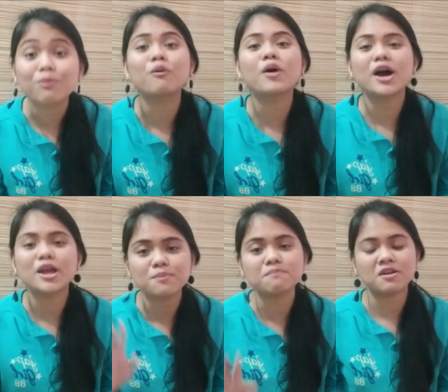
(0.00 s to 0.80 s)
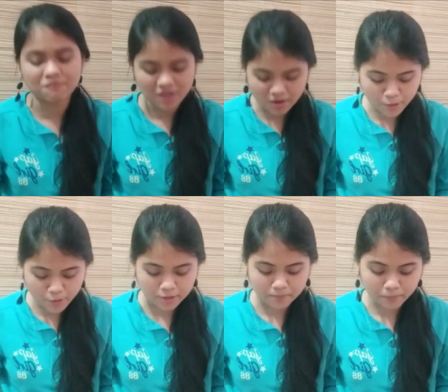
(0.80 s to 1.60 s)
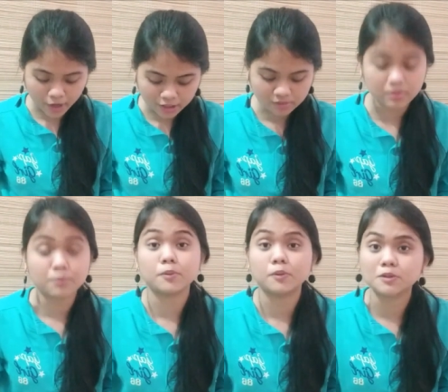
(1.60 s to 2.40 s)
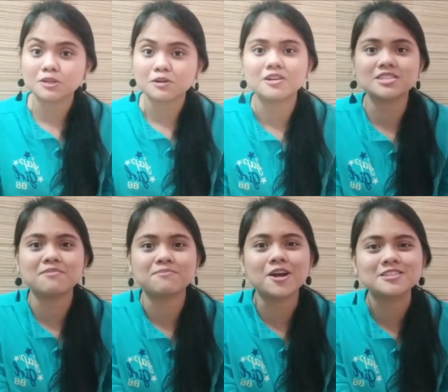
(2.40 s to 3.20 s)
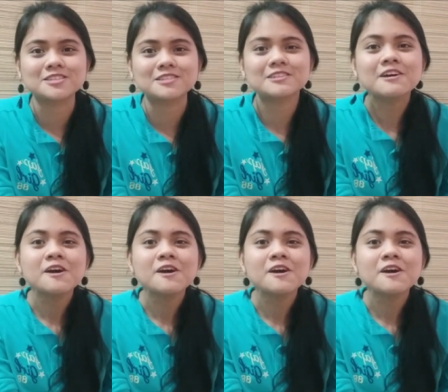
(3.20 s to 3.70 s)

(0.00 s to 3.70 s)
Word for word: one of my favorite part of the post-crossing process